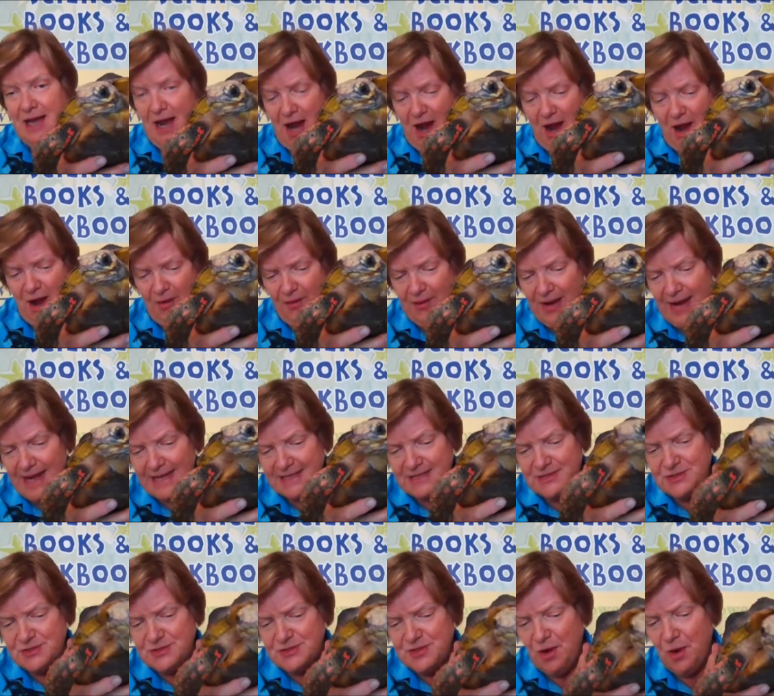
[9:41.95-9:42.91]
All right,
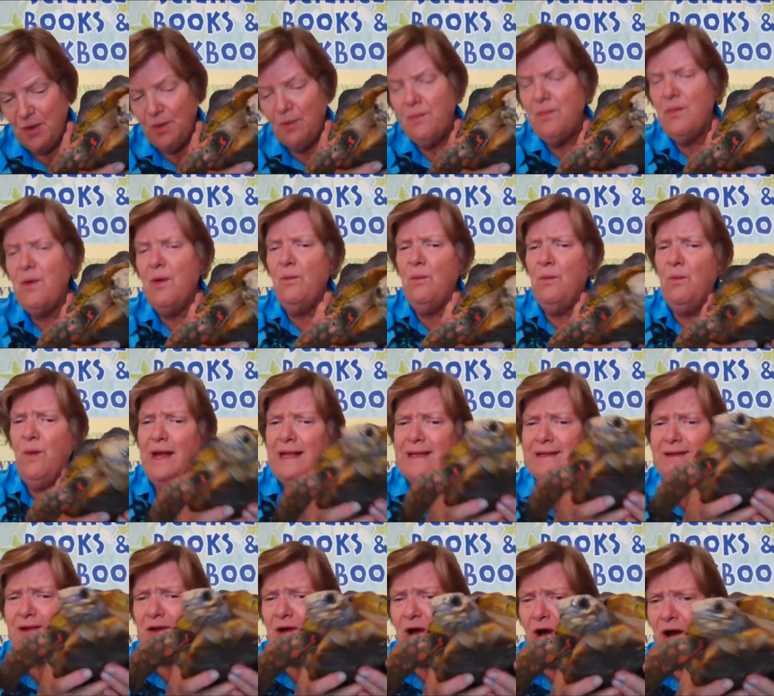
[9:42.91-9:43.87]
so
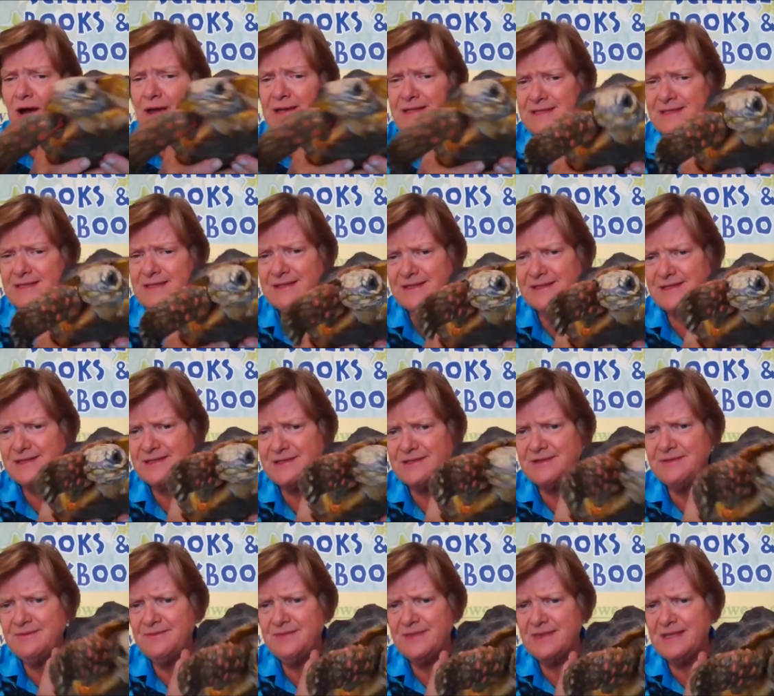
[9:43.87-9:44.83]
what
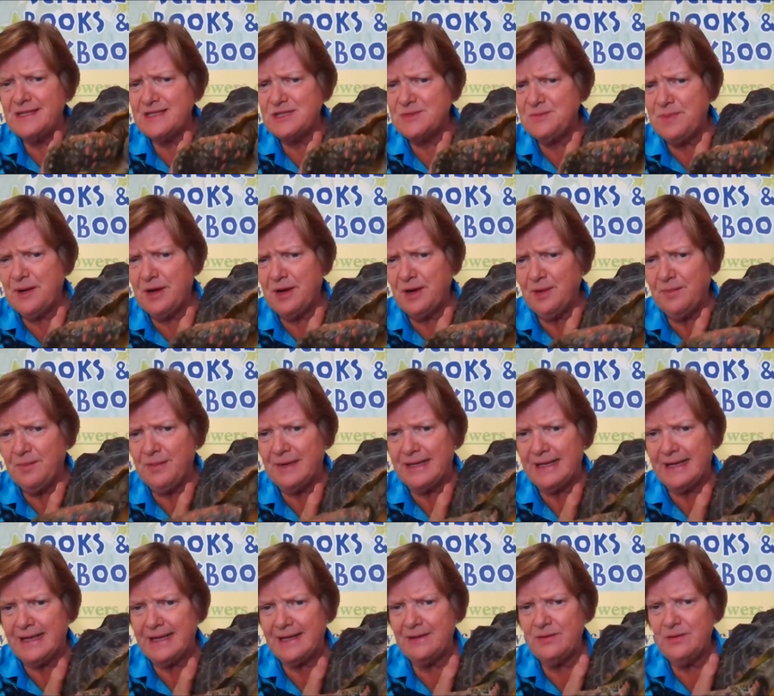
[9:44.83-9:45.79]
causes this
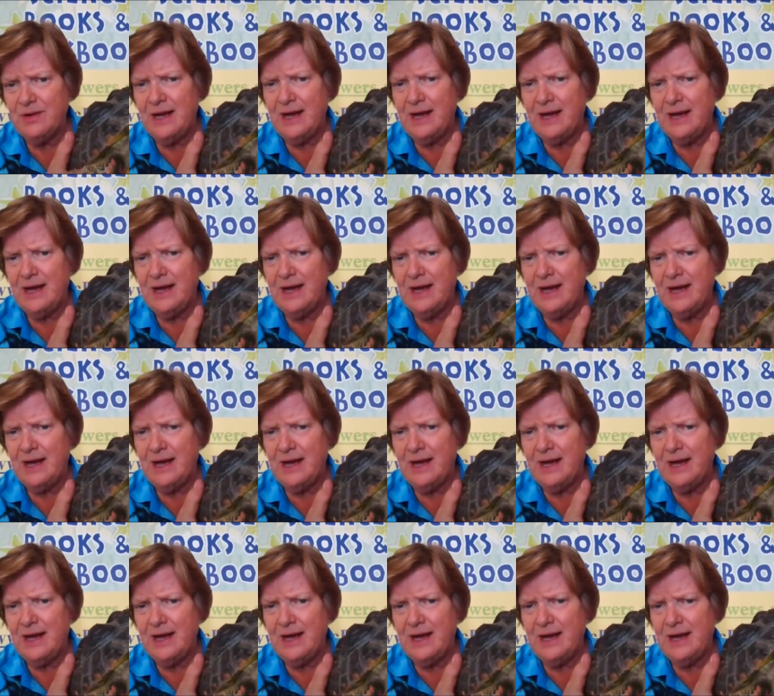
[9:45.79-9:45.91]
pyramiding?